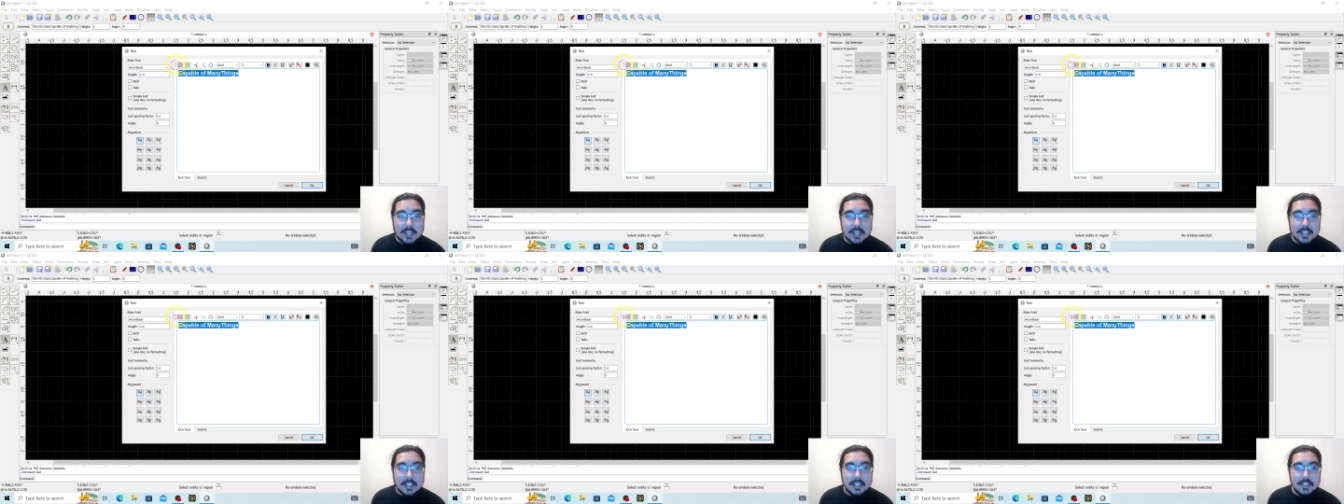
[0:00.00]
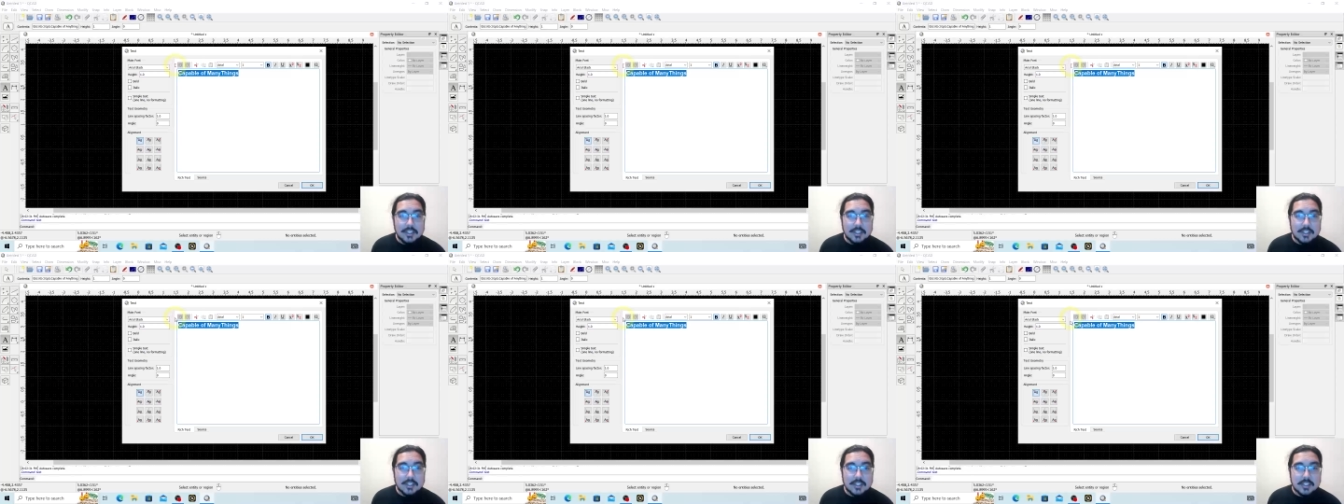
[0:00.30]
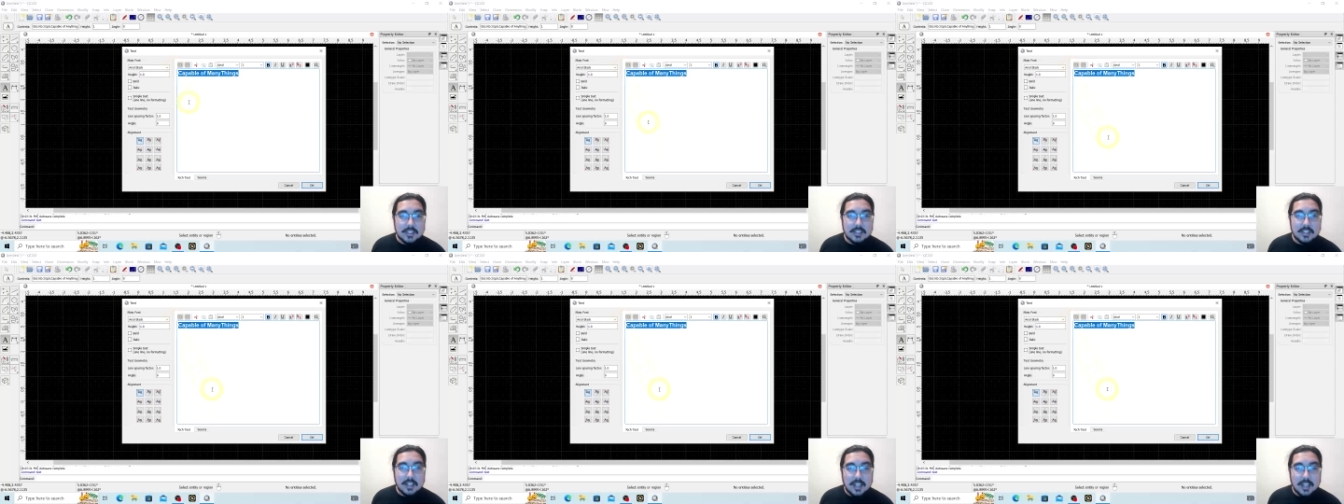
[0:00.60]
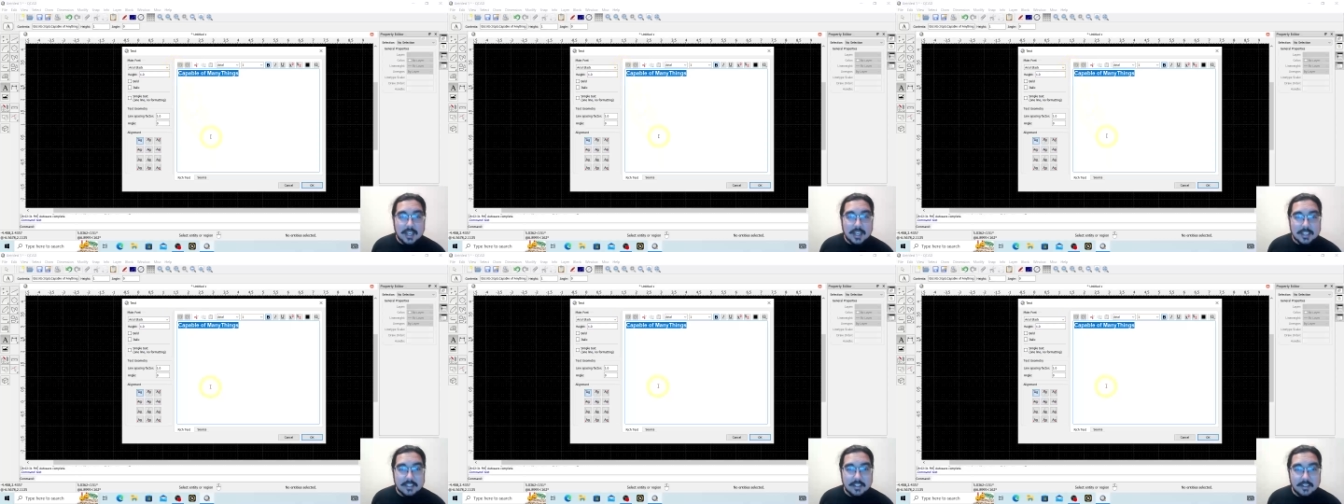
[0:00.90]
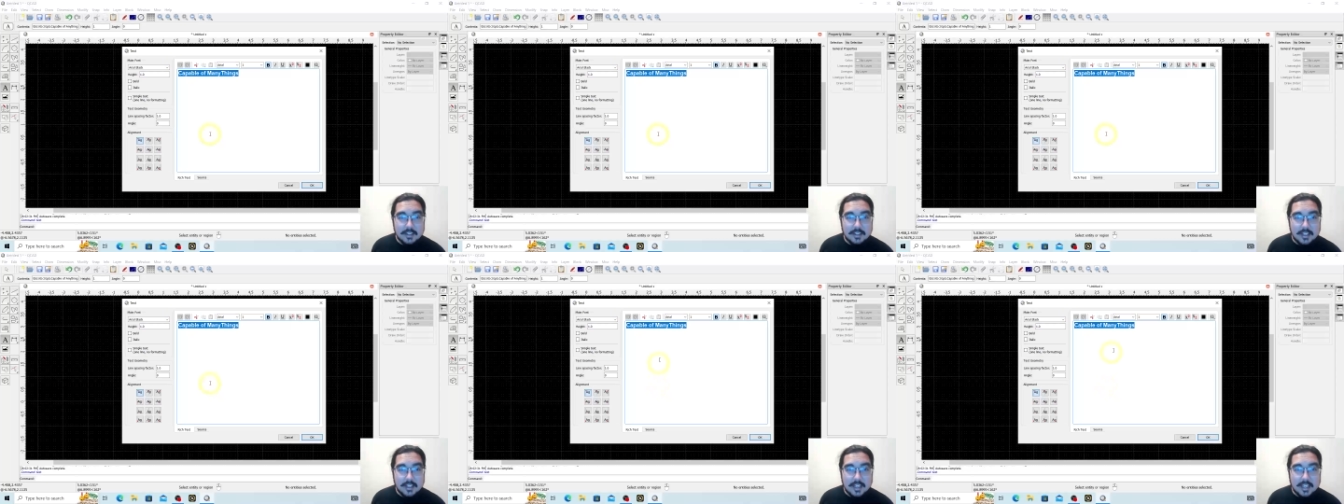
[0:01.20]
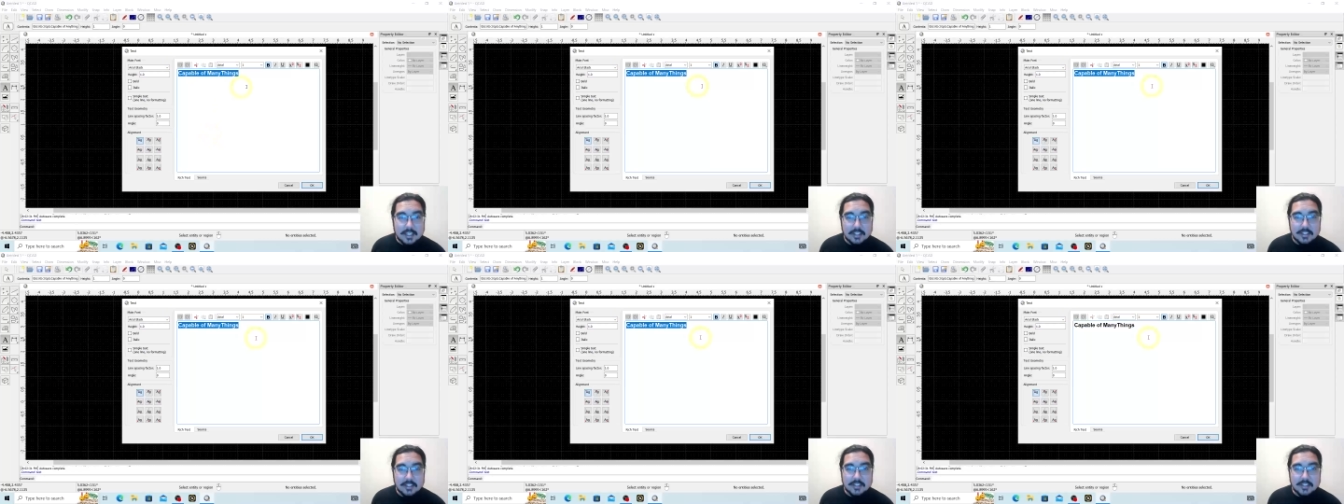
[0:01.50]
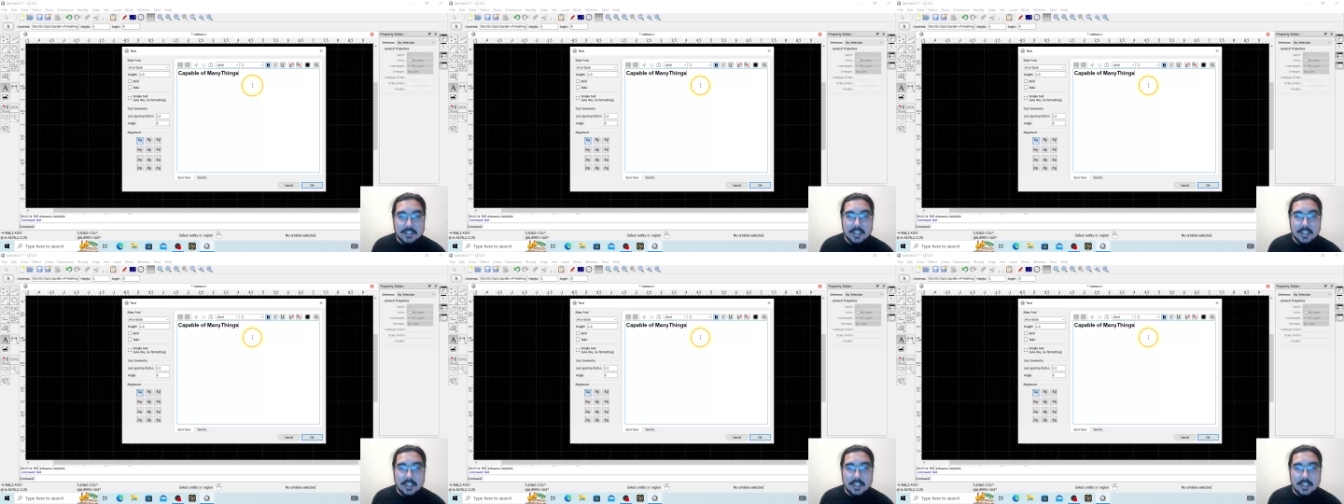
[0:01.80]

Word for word: can just select all the letters.